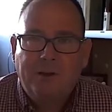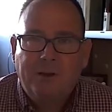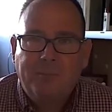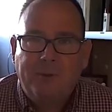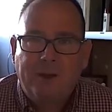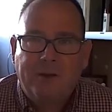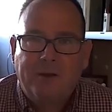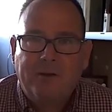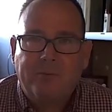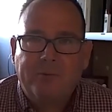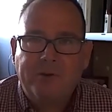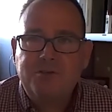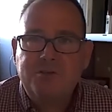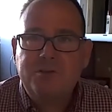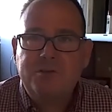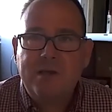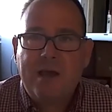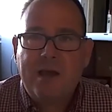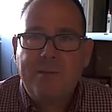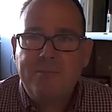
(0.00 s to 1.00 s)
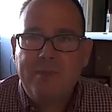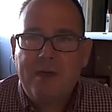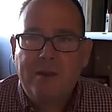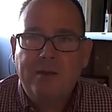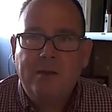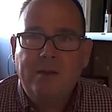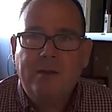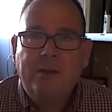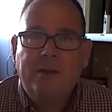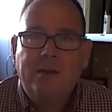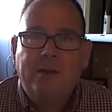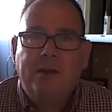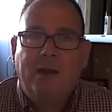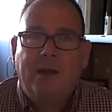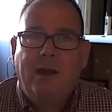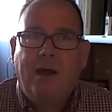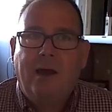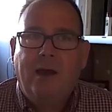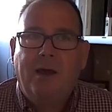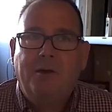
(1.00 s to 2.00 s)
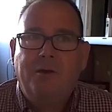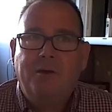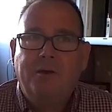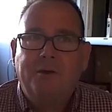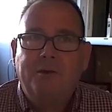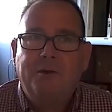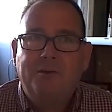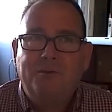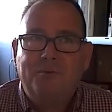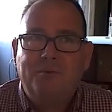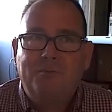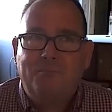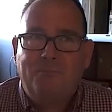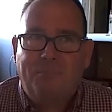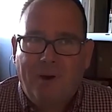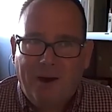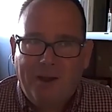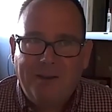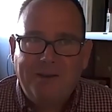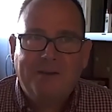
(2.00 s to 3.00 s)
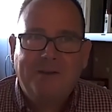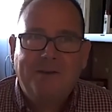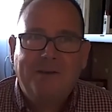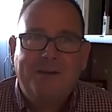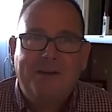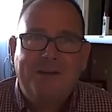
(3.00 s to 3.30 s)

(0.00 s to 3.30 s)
I'm not going to waste your time then. But